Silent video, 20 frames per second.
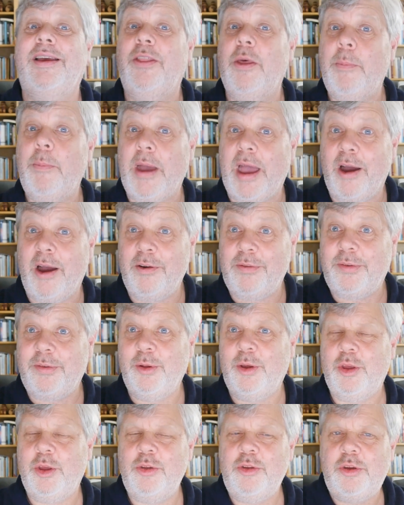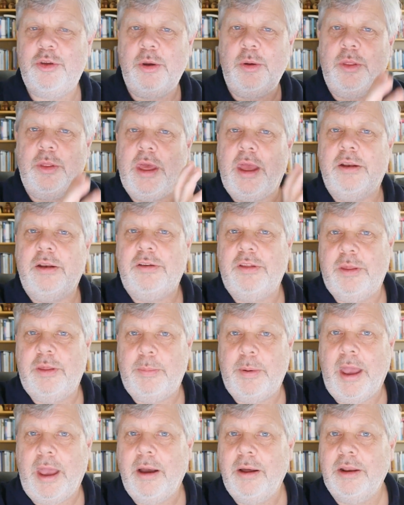And the powerful can do that to the
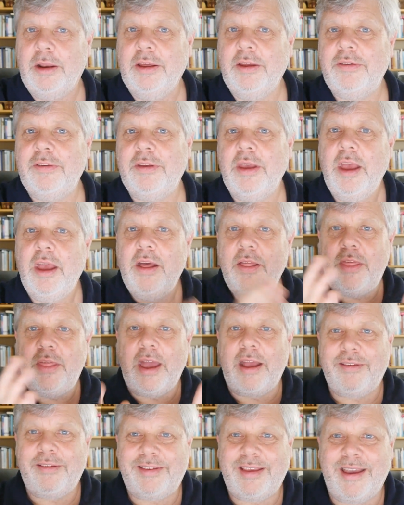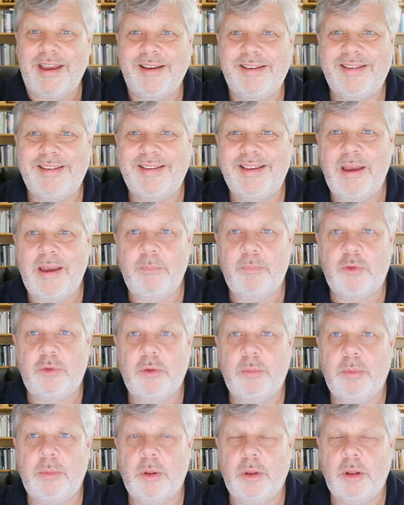powerless. That's
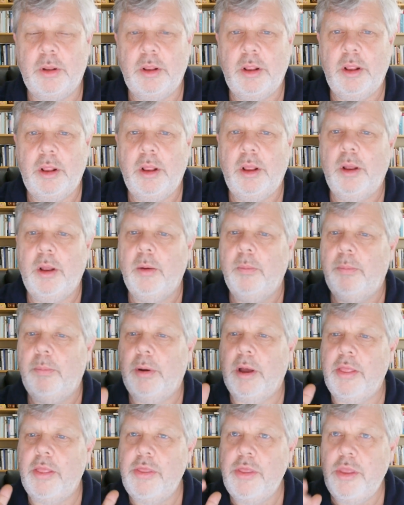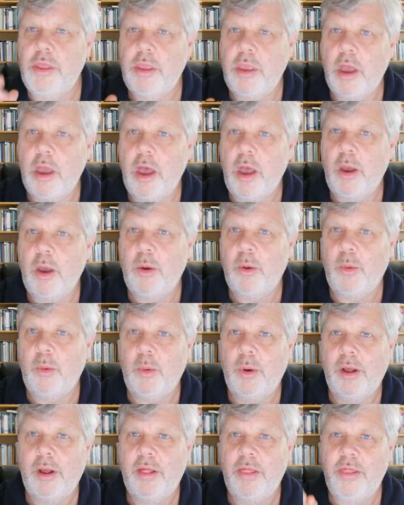acceptable. But no,
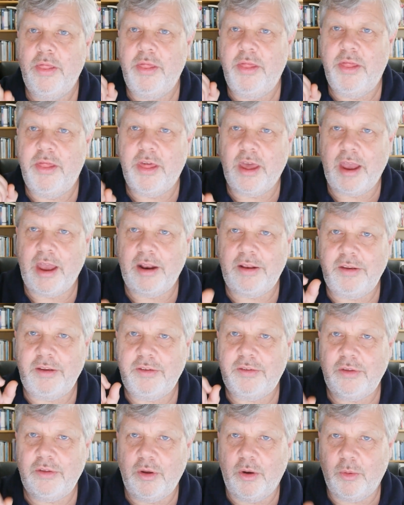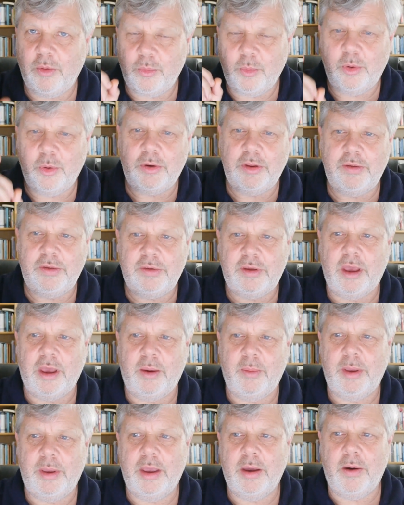that is not what is
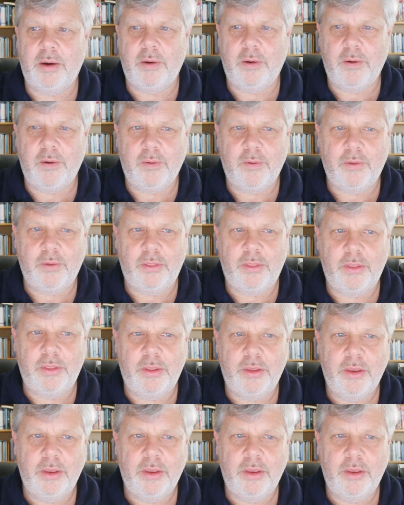going on.